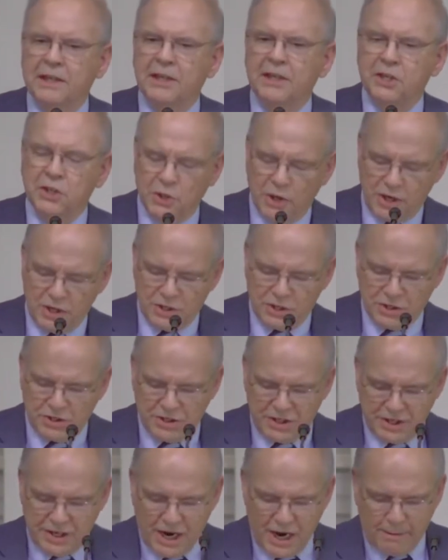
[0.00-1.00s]
treasured
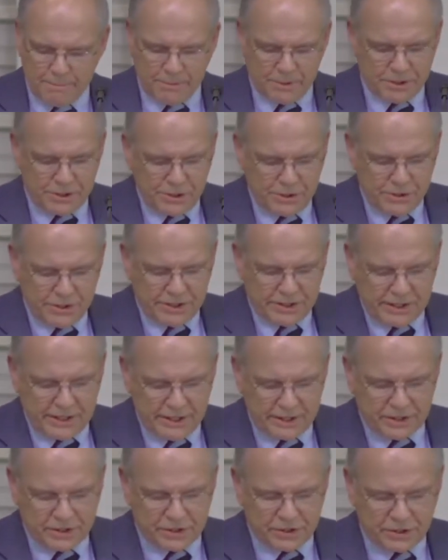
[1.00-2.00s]
the opportunity
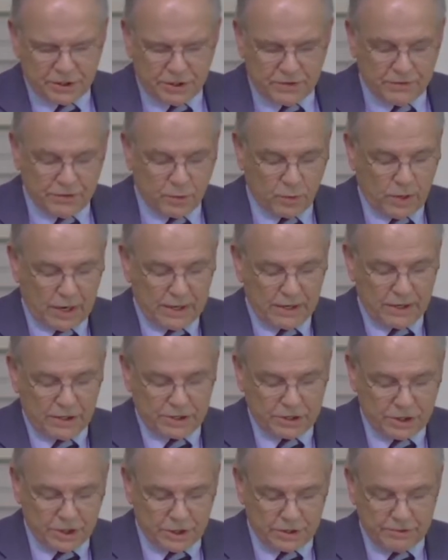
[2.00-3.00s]
to serve the wider
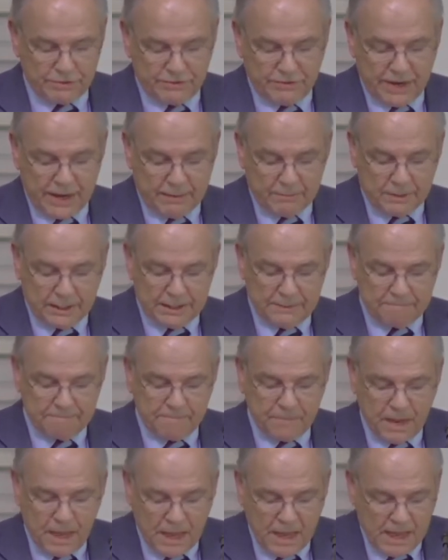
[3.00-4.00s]
church family,
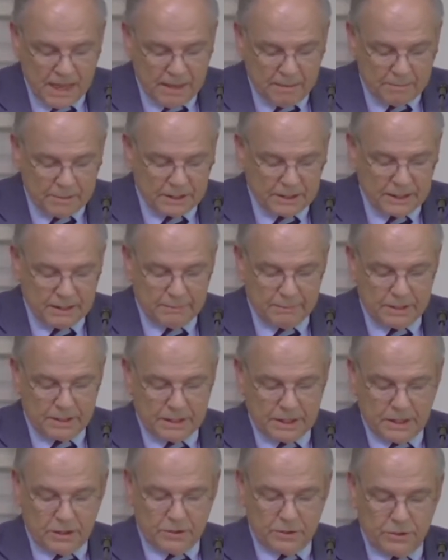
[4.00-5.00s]
but let me
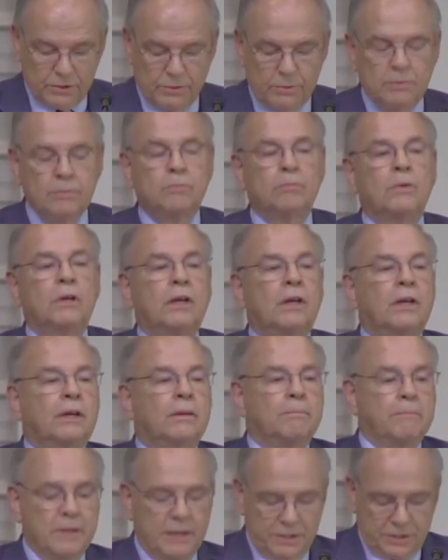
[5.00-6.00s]
tell you,
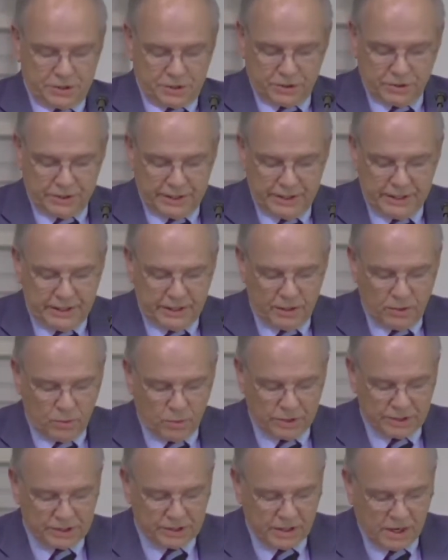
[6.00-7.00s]
ministry
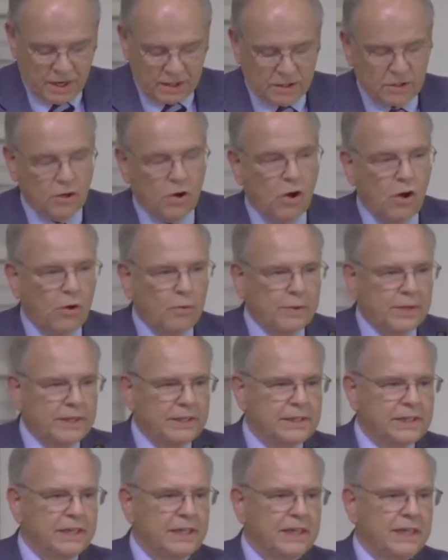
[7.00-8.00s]
was not
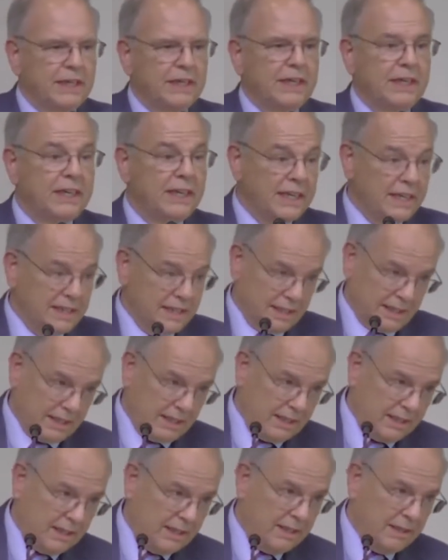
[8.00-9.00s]
always
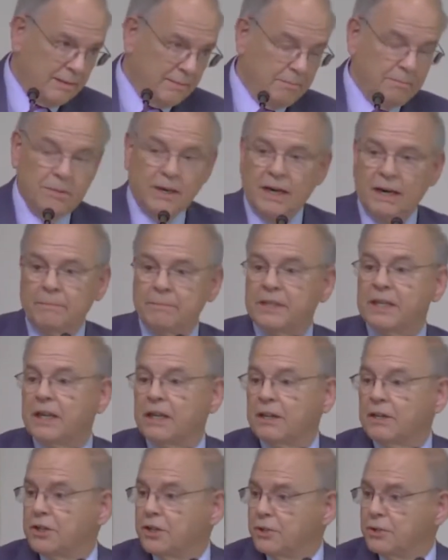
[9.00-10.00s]
easy, but I'm
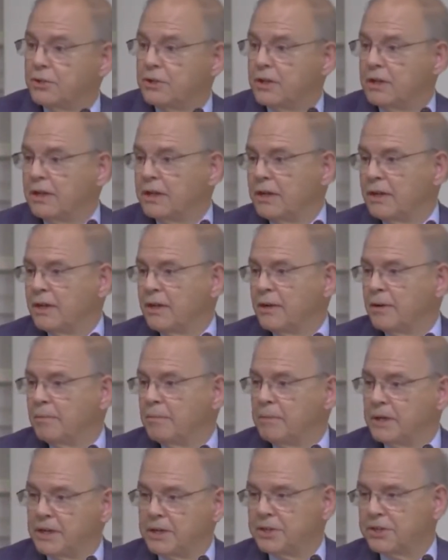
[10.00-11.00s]
telling you,
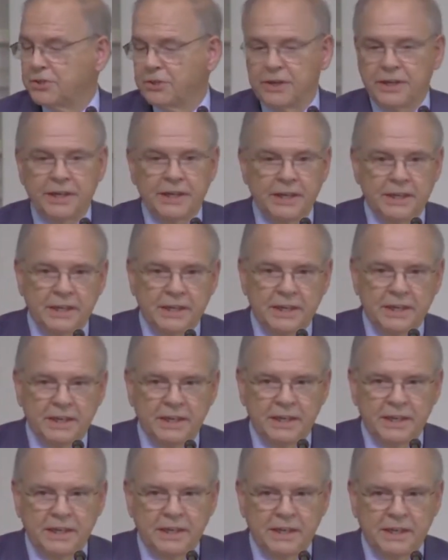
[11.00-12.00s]
ministry
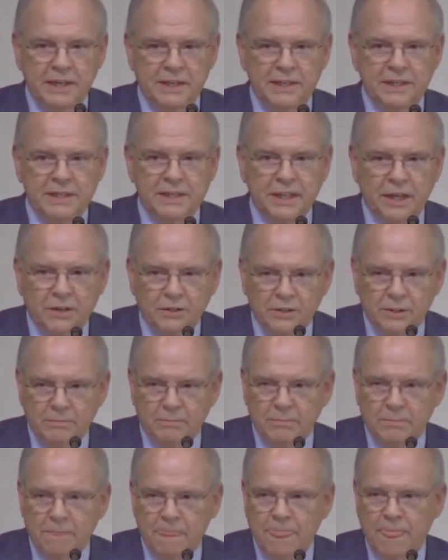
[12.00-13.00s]
is
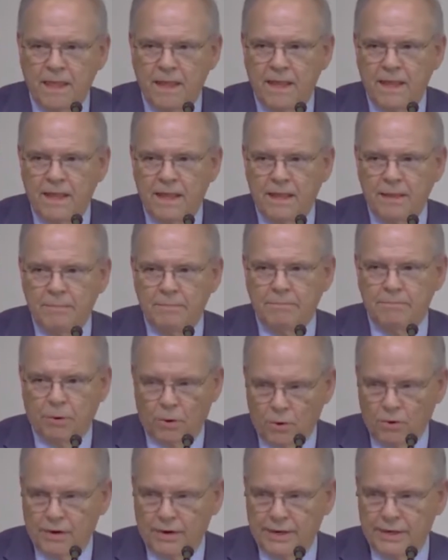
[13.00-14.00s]
seldom
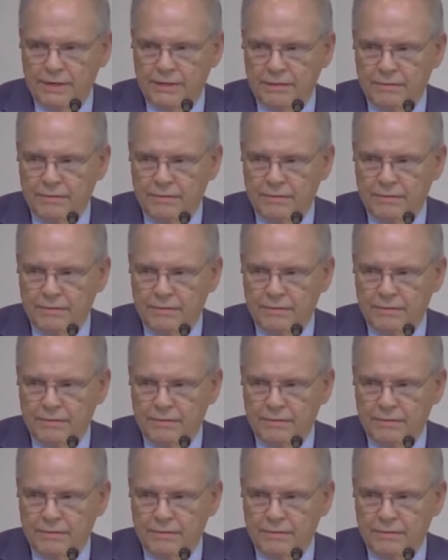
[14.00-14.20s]
boring.